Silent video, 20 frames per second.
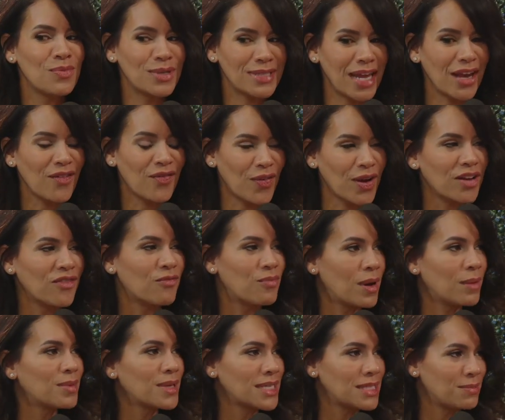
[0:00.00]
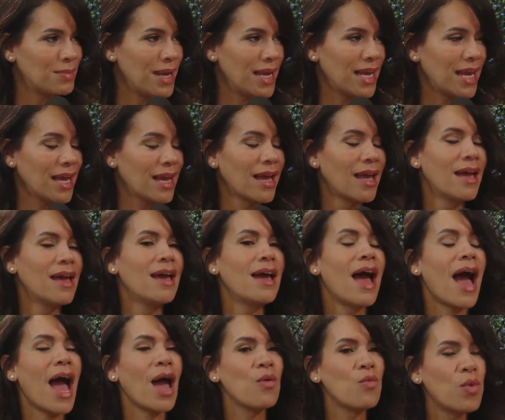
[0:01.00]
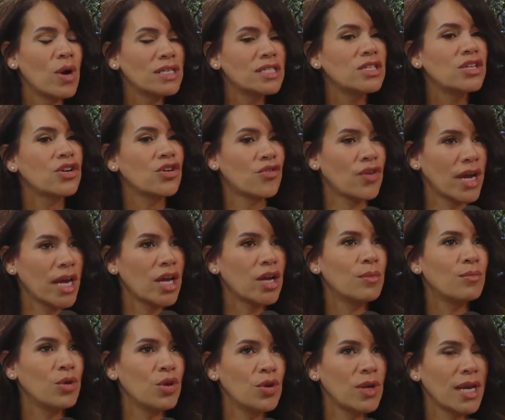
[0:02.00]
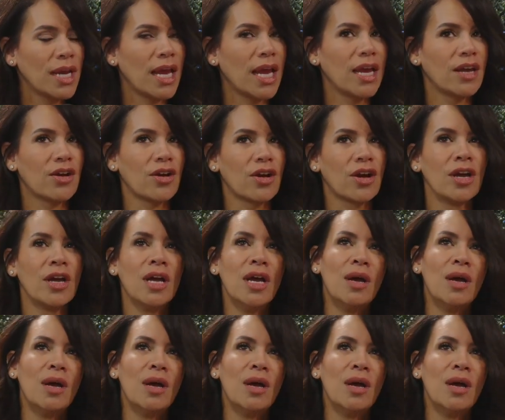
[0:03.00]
was I afraid of public speaking, I wasn't a great communicator